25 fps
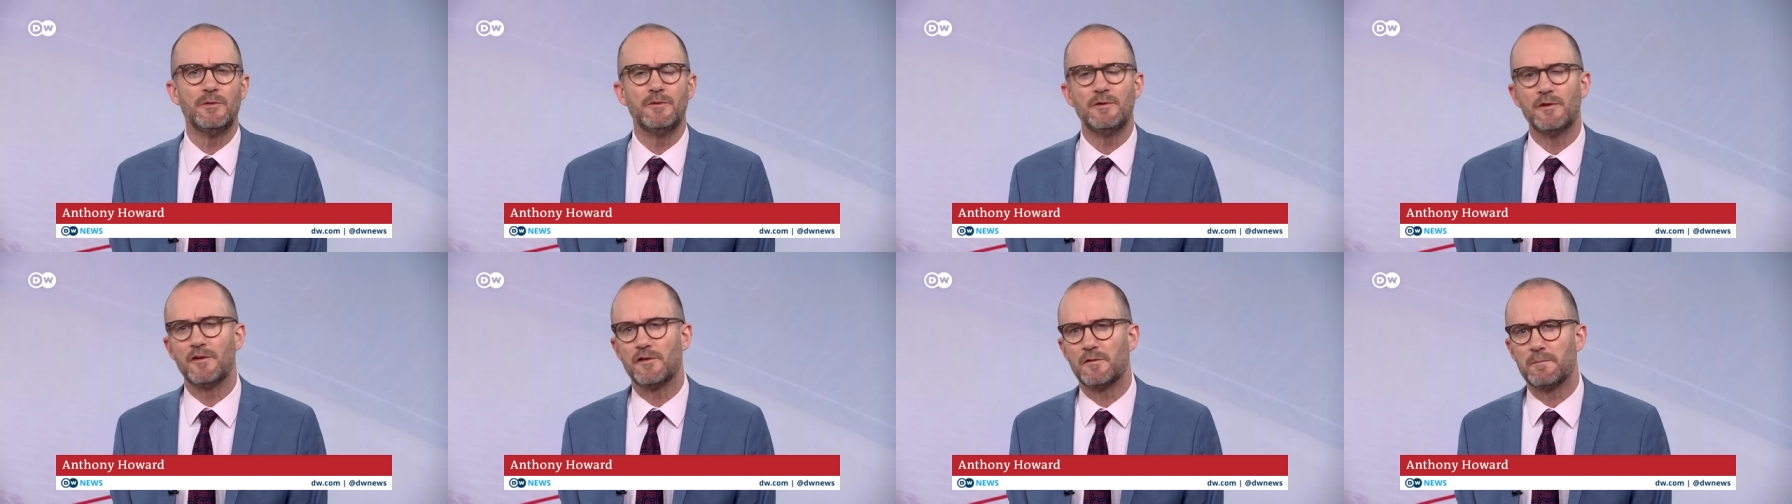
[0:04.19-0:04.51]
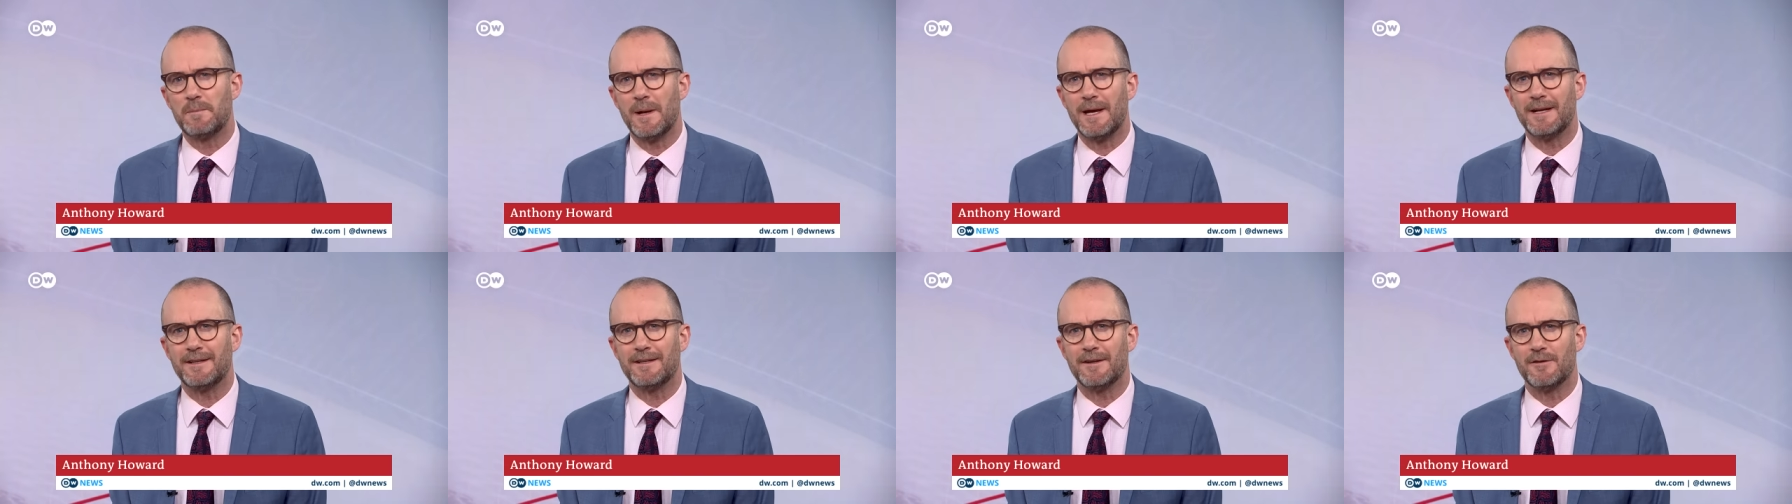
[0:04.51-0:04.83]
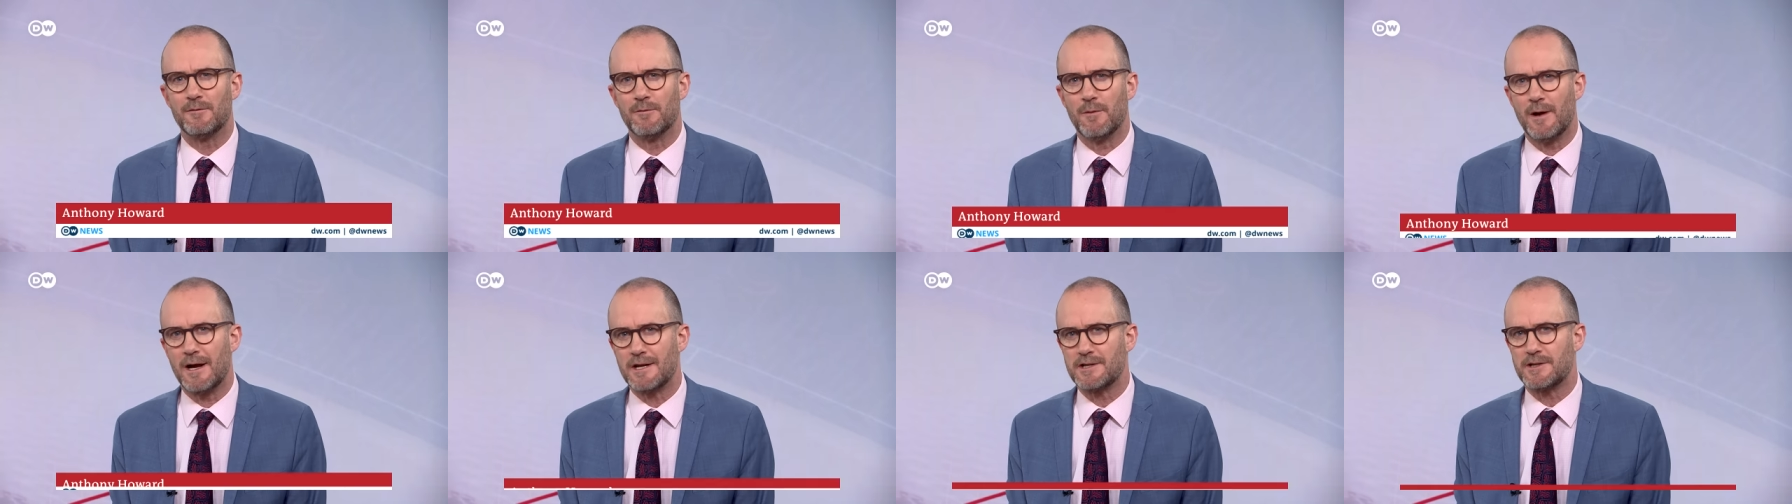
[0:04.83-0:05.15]

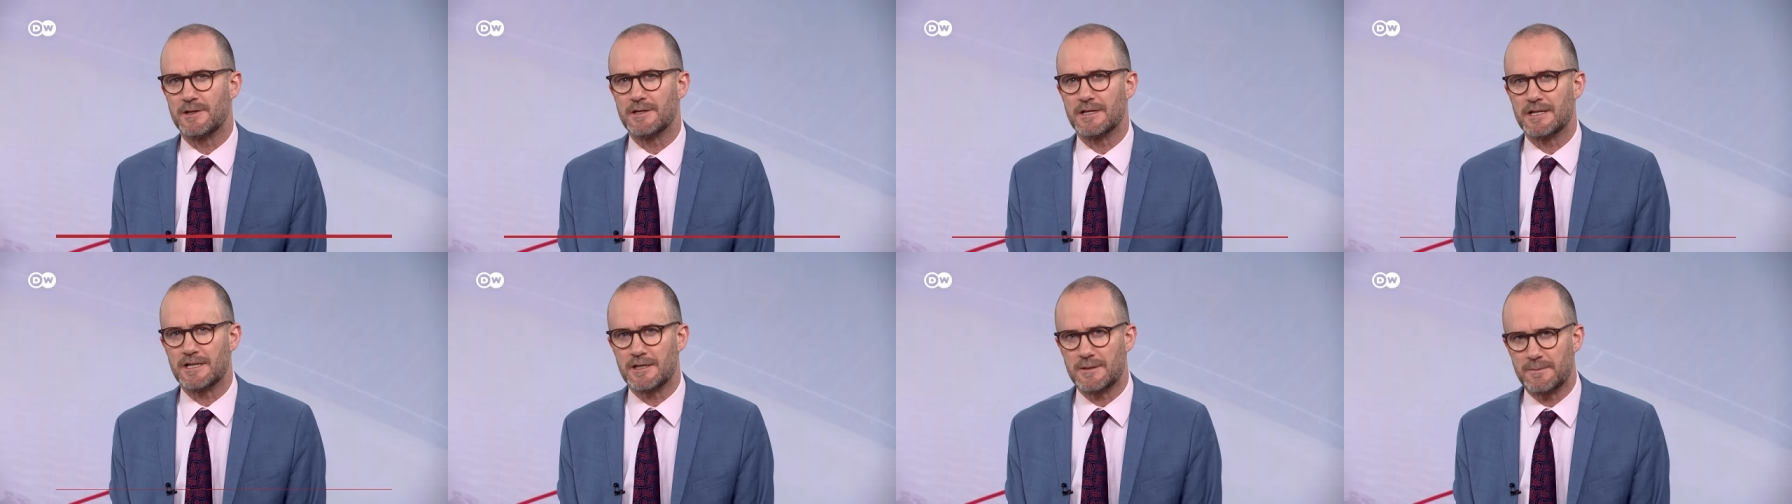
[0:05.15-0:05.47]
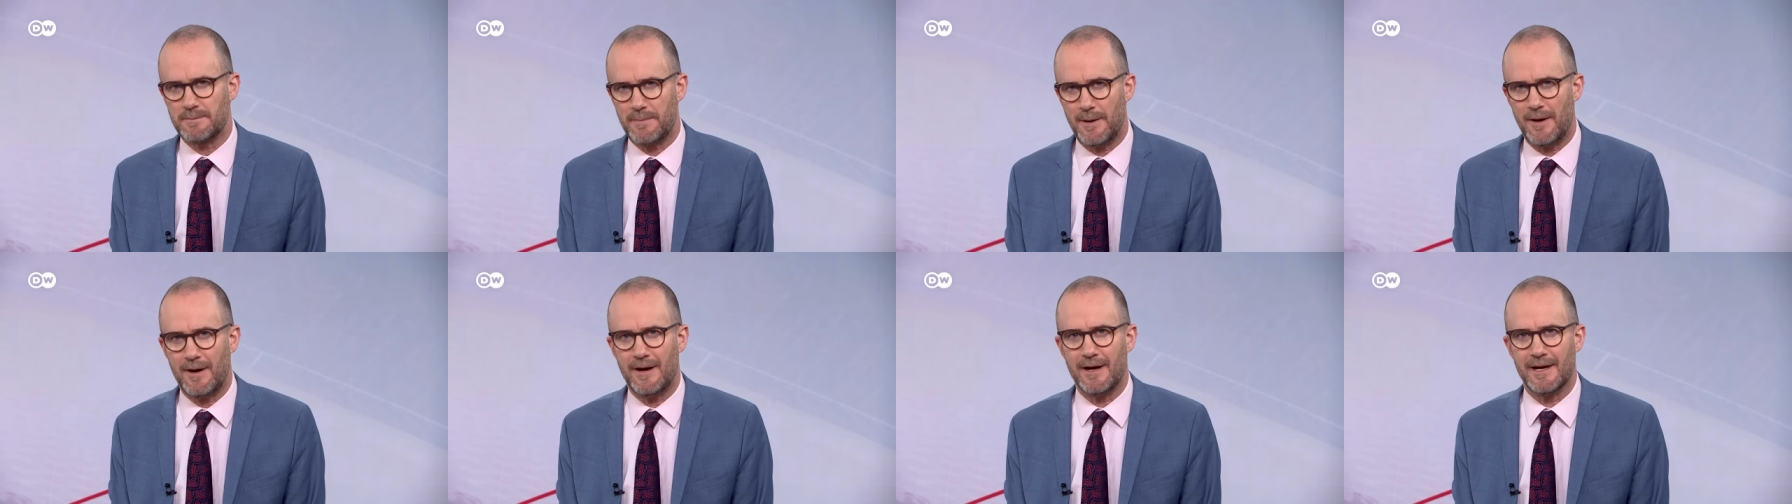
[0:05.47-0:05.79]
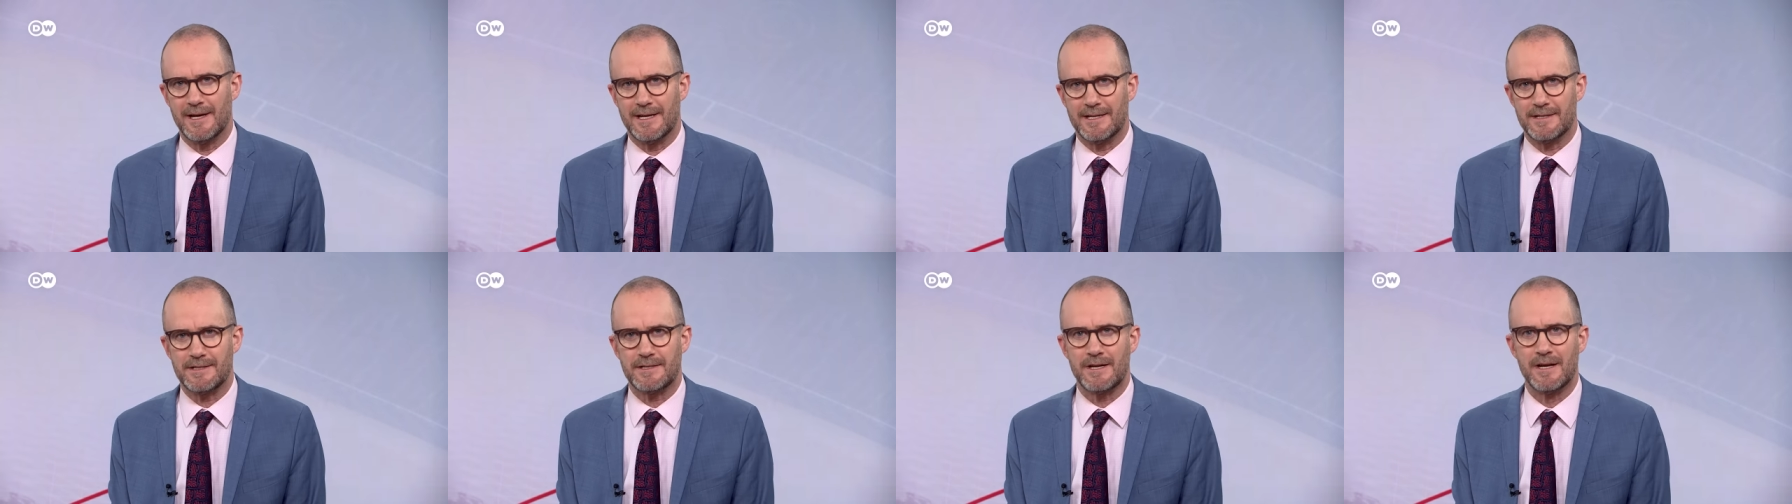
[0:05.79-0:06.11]
suspected Russian
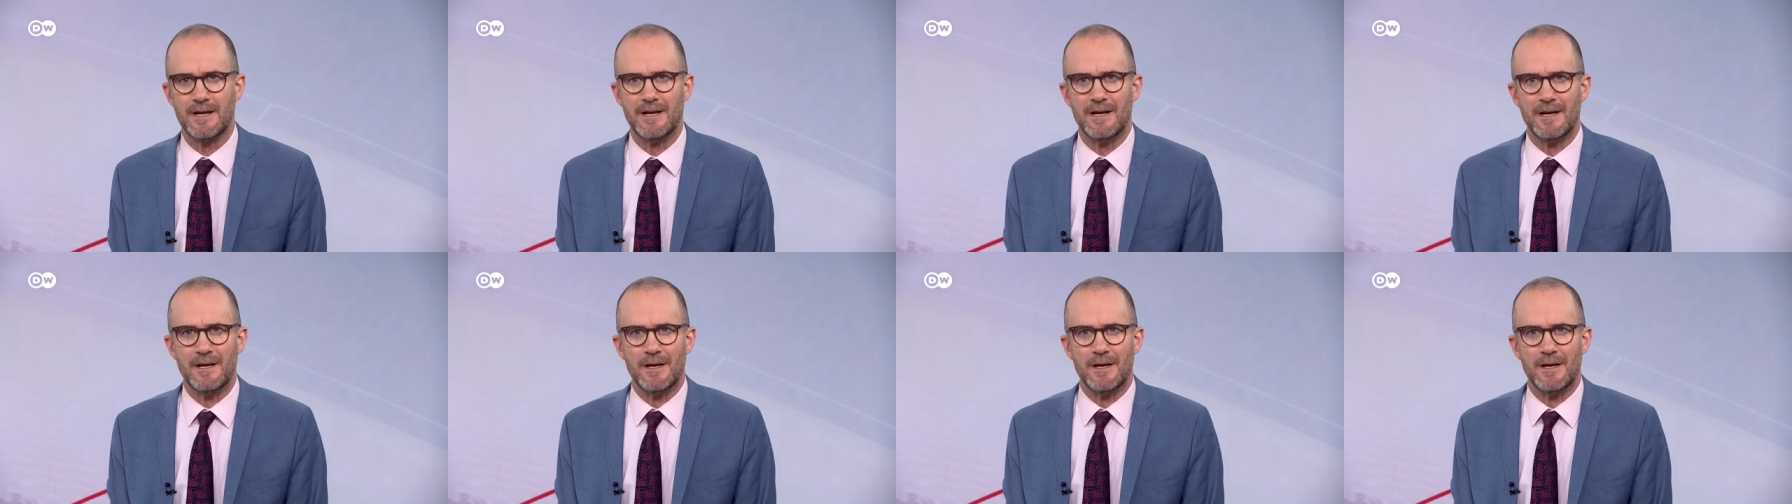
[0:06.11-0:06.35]
spies.